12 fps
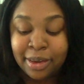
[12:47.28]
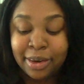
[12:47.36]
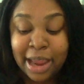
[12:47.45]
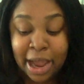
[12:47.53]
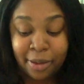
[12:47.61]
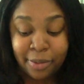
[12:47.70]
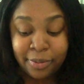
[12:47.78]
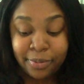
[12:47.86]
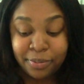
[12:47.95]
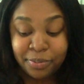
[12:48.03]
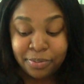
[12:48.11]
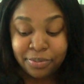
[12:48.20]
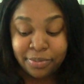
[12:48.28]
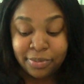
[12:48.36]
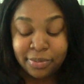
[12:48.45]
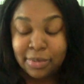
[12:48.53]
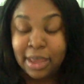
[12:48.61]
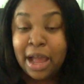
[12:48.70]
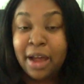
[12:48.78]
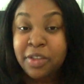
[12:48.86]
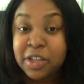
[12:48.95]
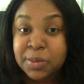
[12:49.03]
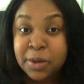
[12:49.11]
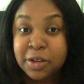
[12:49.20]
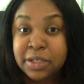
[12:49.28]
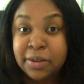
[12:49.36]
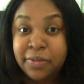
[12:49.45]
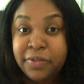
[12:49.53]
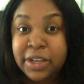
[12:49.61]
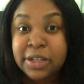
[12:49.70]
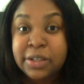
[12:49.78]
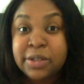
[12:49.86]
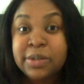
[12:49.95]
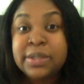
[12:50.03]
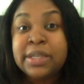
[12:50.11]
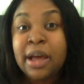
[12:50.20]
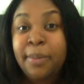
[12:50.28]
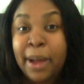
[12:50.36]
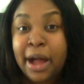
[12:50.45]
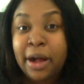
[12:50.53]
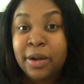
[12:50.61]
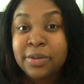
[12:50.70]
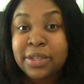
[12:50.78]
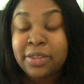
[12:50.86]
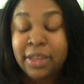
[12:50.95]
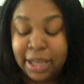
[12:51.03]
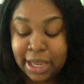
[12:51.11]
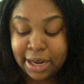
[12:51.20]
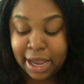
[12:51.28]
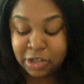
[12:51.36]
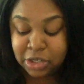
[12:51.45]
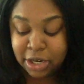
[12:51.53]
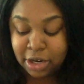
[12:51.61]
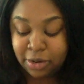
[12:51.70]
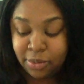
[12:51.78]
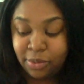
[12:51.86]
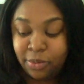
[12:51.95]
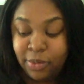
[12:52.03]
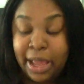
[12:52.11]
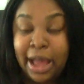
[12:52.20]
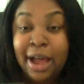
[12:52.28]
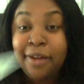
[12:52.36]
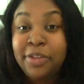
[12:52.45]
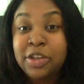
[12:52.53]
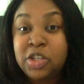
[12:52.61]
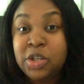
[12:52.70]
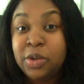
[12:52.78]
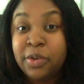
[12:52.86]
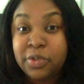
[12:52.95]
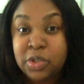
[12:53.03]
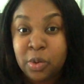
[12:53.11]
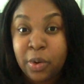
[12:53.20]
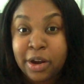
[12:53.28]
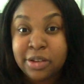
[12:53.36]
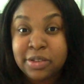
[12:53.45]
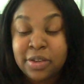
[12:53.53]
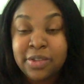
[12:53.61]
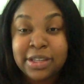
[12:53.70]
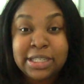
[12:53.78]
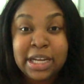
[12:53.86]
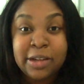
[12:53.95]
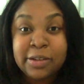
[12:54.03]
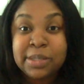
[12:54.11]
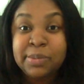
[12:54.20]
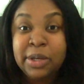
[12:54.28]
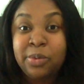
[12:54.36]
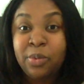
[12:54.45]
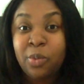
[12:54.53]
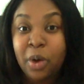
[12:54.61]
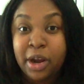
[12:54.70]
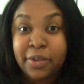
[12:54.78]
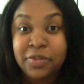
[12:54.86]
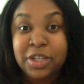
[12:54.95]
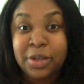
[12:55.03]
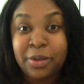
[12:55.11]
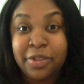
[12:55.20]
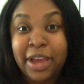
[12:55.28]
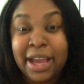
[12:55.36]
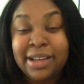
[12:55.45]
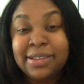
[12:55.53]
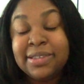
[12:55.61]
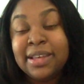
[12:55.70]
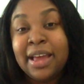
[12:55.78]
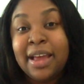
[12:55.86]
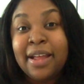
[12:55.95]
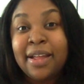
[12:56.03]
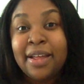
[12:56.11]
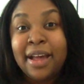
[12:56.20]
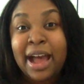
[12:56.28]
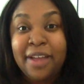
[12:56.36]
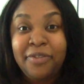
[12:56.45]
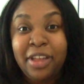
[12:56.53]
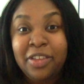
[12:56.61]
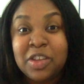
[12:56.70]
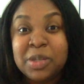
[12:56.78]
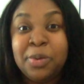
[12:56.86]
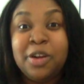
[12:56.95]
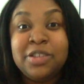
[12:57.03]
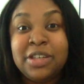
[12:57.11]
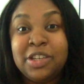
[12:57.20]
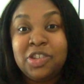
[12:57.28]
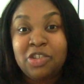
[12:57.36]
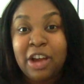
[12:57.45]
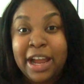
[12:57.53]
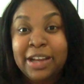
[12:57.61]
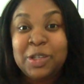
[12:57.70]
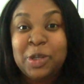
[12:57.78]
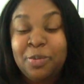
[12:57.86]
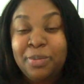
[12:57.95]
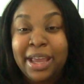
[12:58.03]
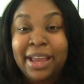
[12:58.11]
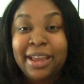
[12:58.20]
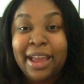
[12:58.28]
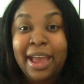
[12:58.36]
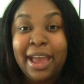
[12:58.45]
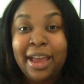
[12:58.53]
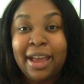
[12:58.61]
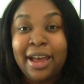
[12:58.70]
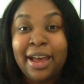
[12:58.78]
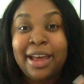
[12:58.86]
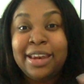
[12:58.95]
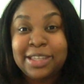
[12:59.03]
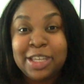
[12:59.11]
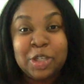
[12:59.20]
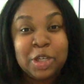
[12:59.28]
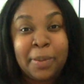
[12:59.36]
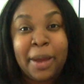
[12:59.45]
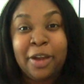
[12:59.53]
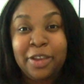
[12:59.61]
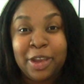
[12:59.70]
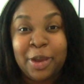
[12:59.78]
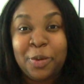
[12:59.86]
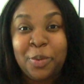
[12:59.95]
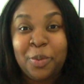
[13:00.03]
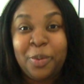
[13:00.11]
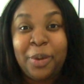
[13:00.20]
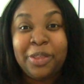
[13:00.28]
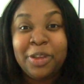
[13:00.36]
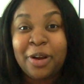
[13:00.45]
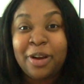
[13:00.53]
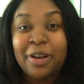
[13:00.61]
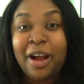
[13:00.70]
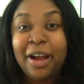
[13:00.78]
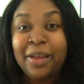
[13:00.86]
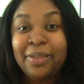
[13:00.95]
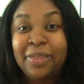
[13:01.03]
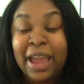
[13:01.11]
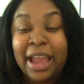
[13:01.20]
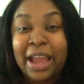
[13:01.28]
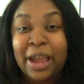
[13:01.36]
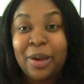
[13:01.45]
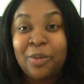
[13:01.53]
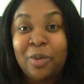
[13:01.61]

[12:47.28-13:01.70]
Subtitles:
Now, how this person feels about the connection, we have the Two of Swords. So this tells me one of two things. I feel like this person is trying to make a decision about you, whether or not they